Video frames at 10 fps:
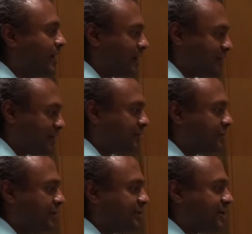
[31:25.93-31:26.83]

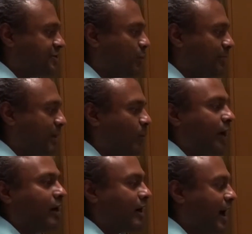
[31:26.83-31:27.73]
Constructor injection would be
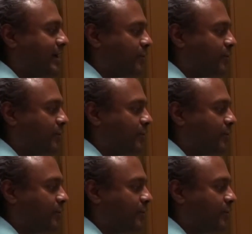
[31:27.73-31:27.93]
where I